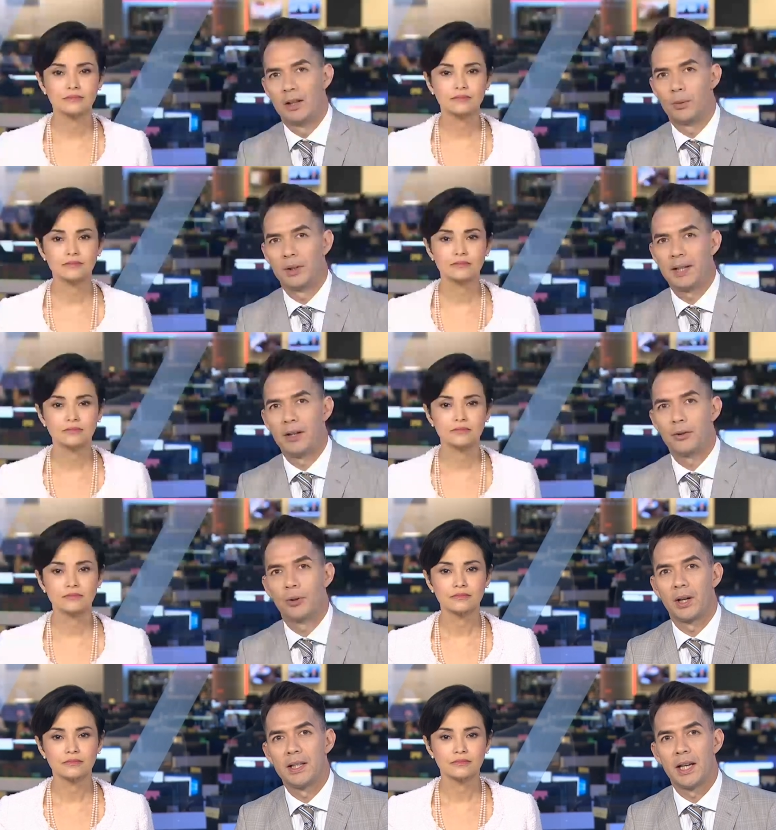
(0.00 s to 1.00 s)
Speaker 1: The World Health
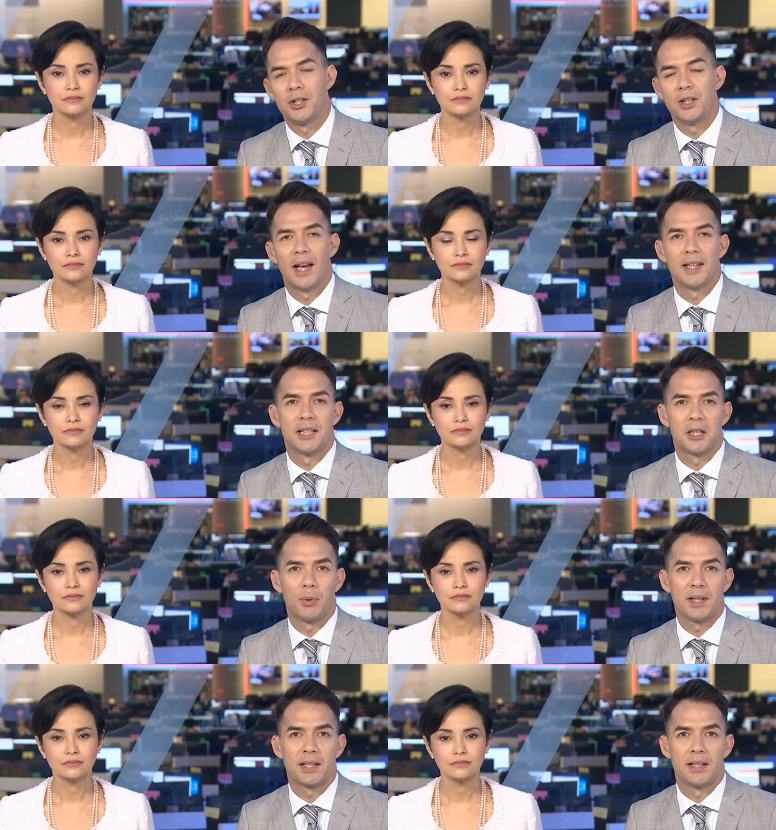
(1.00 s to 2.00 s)
Organization has
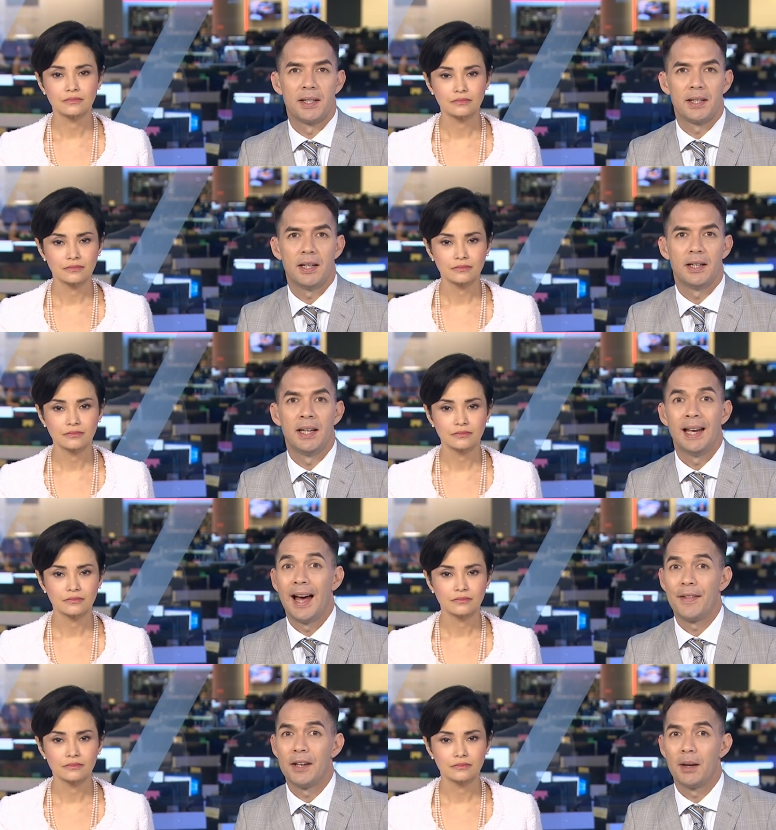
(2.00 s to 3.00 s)
expressed concern
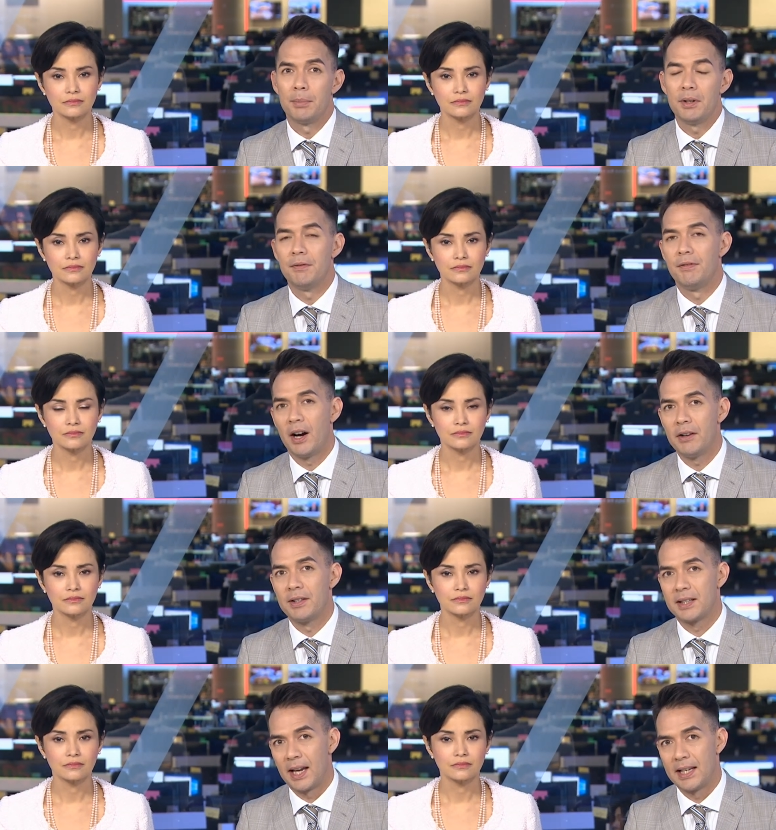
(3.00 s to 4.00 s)
at the number of
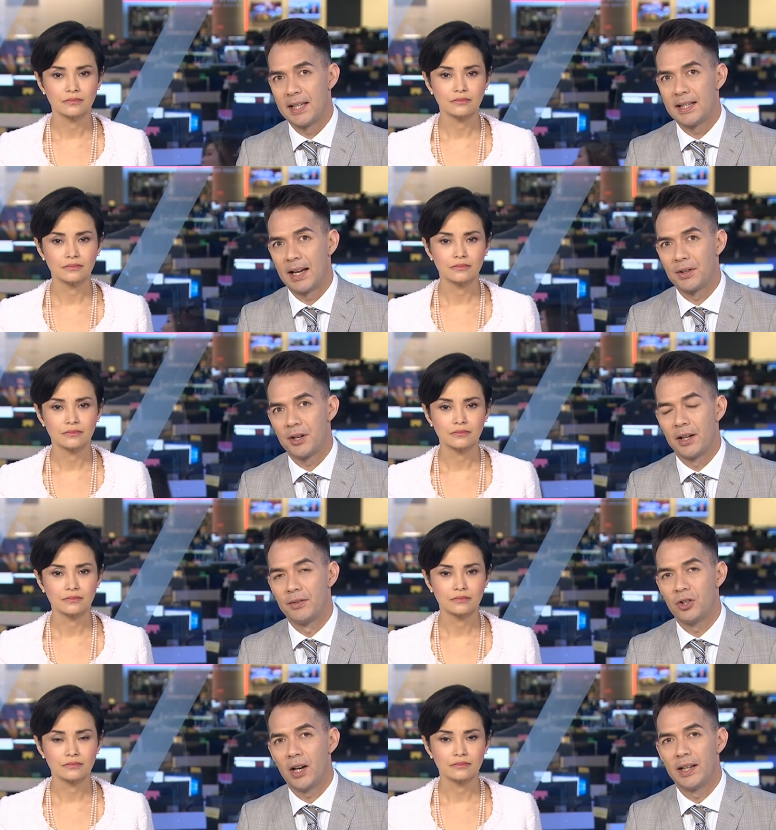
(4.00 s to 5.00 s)
virus cases outside
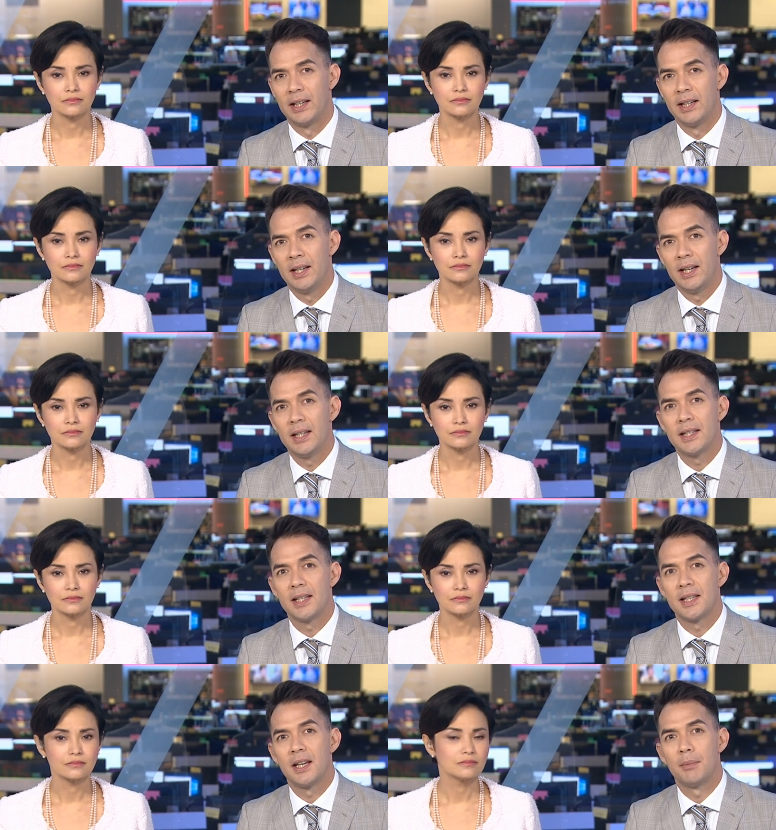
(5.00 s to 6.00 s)
of China. It
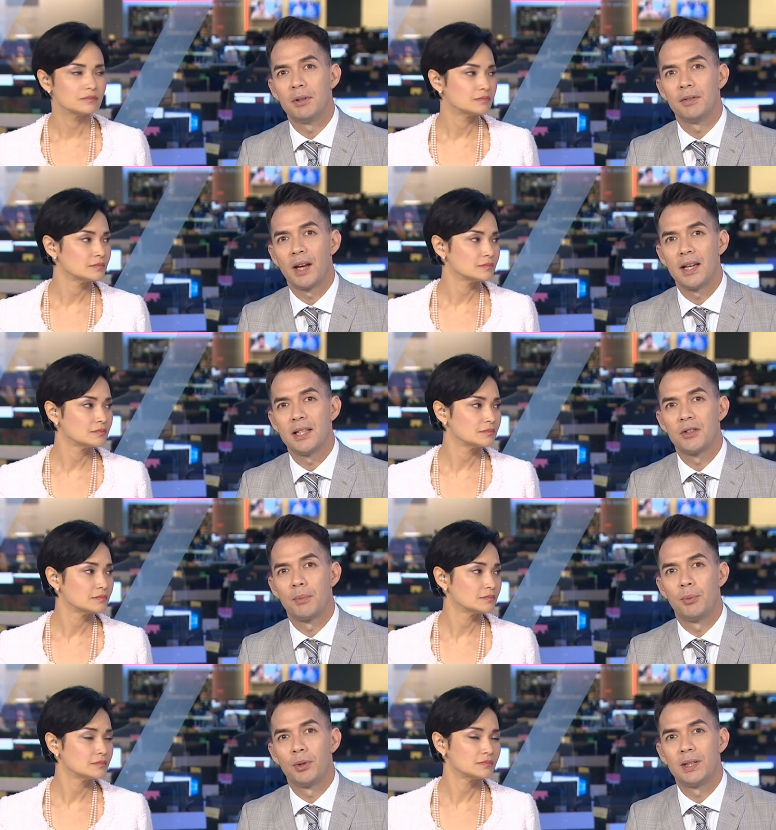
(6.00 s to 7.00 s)
says the number of cases
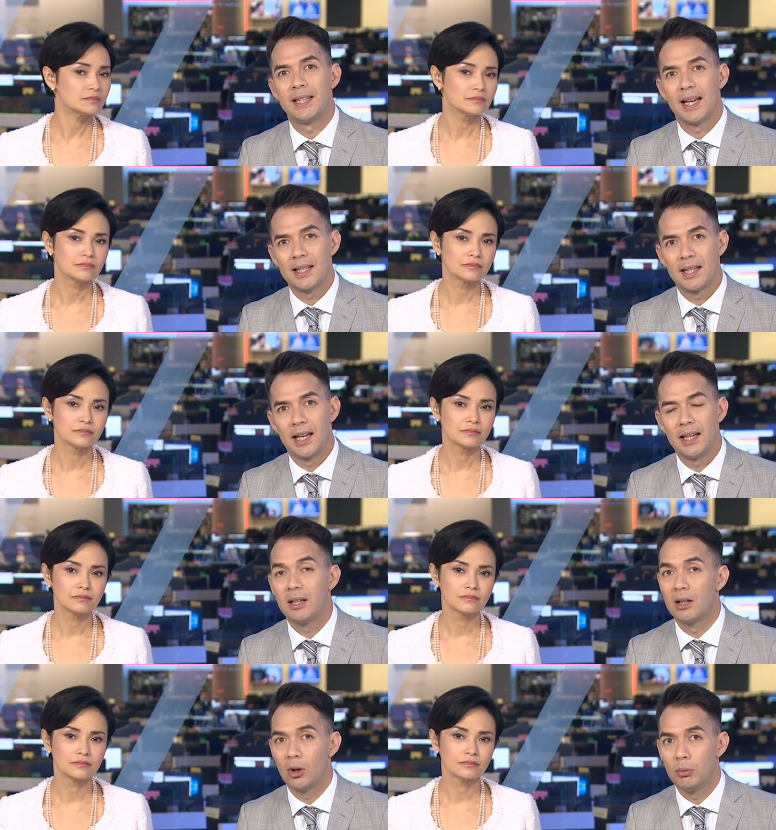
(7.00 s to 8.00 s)
reported yesterday
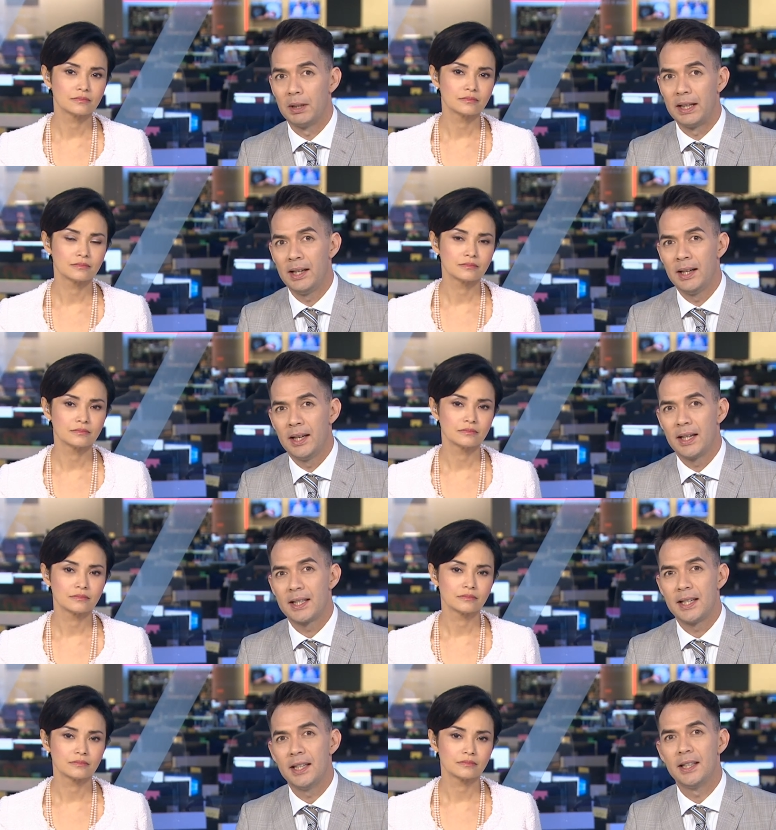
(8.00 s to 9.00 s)
globally
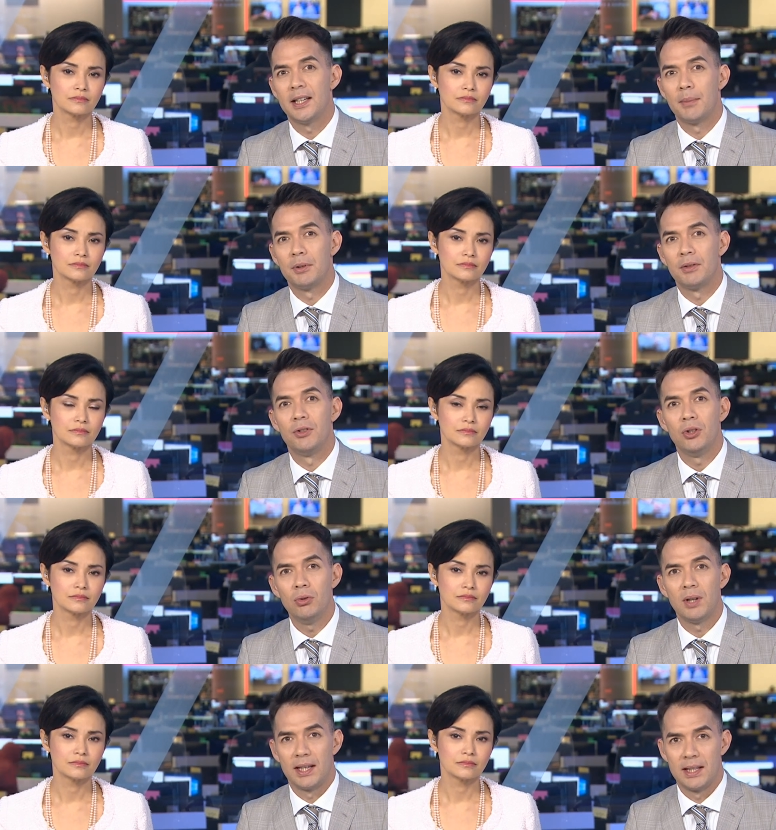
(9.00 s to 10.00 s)
exceeded the number of
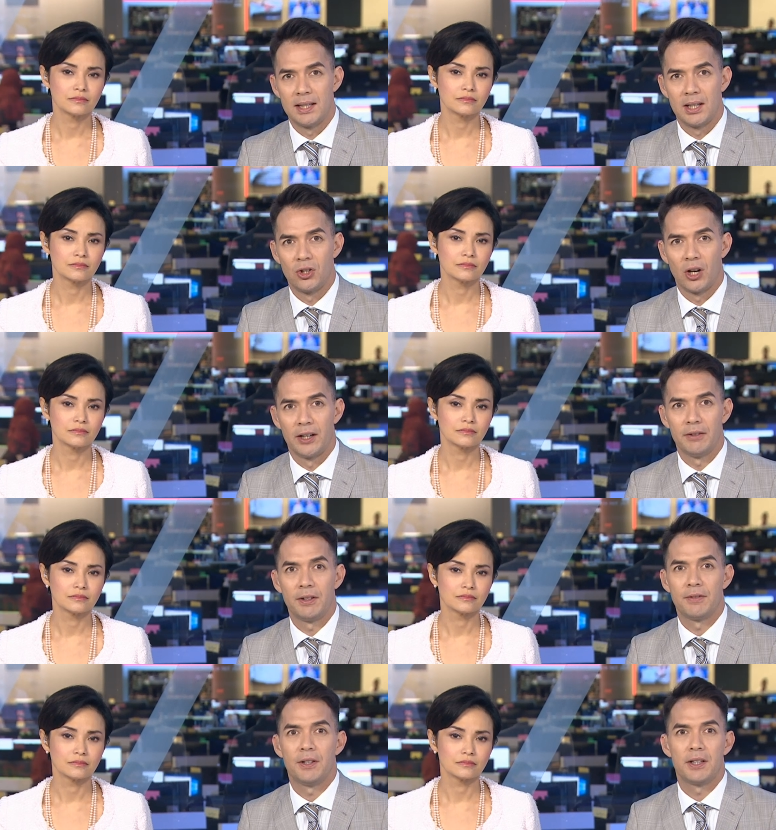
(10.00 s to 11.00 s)
new cases in China
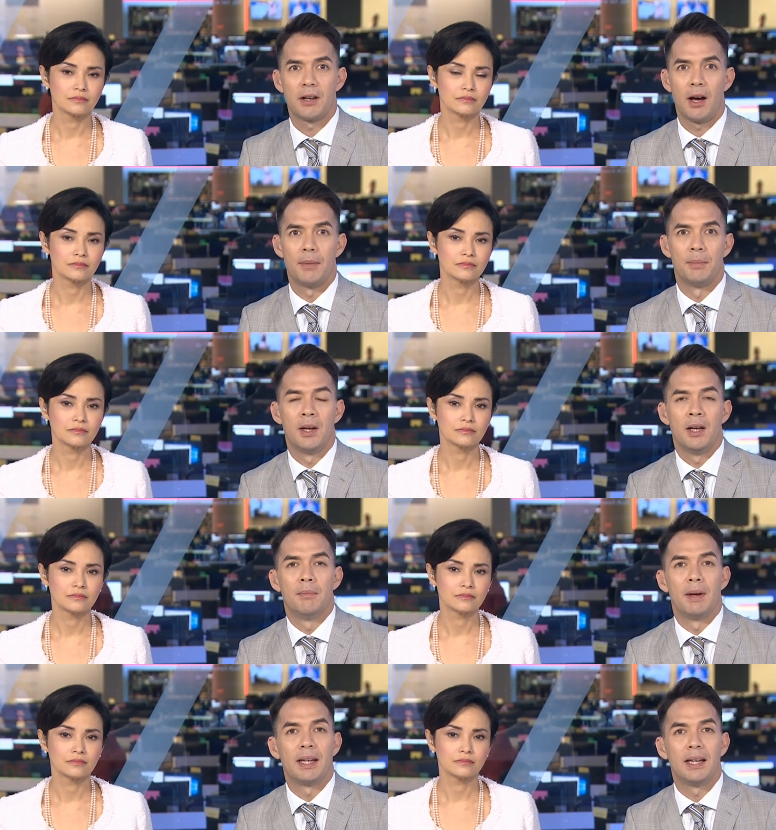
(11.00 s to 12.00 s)
for the first time,
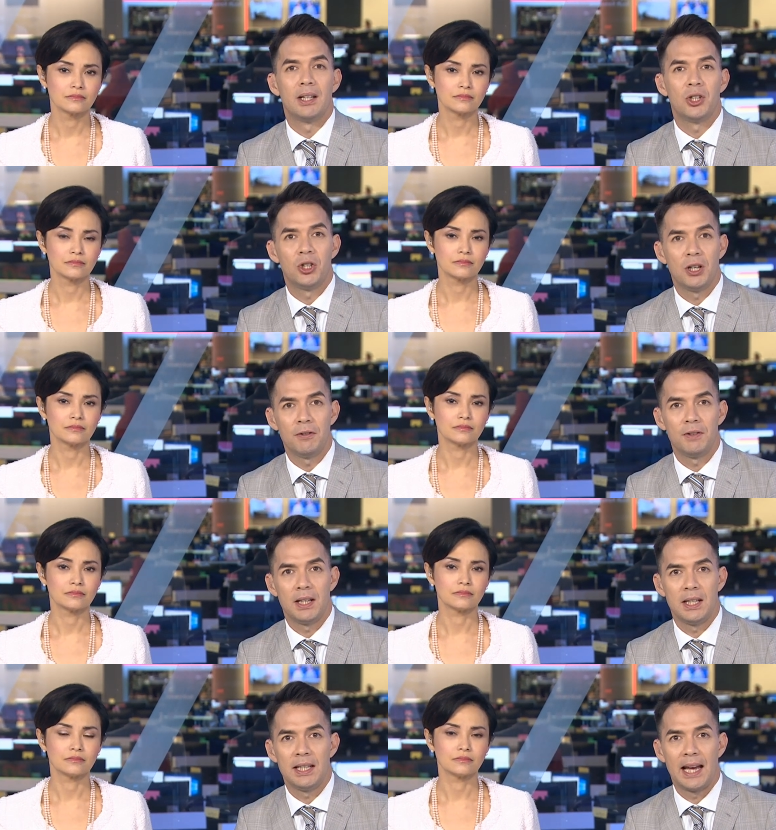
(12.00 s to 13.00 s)
making a shift
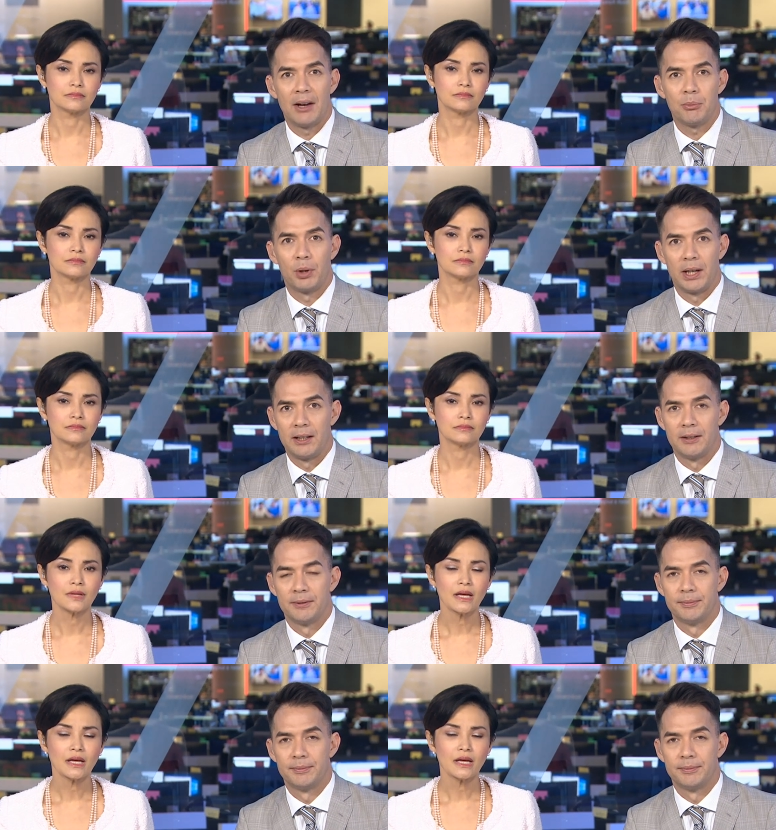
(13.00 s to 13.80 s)
in the outbreak.